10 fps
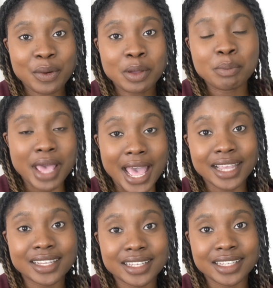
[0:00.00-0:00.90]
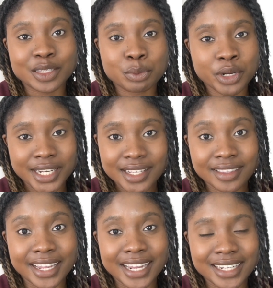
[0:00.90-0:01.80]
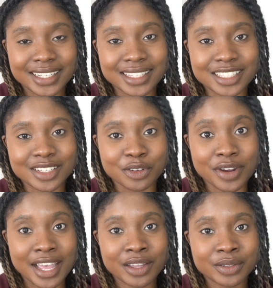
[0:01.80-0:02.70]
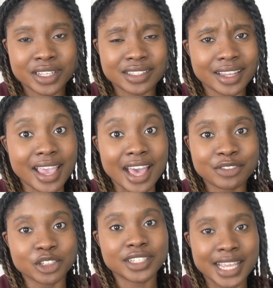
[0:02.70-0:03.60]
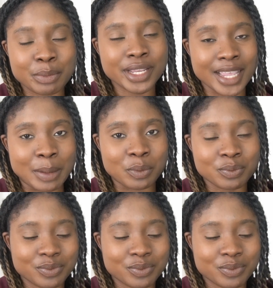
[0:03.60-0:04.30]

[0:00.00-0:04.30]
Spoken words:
I'm back. It's pretty late. It's like after 10 p.m.